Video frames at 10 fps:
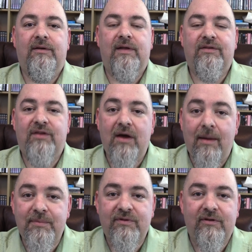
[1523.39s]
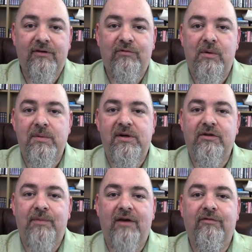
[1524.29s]
That's the opposite of what we would
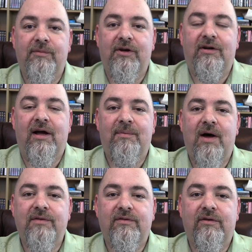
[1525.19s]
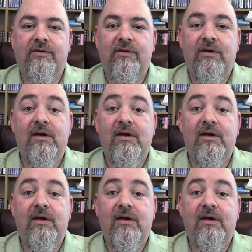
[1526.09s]
expect from a null hypothesis.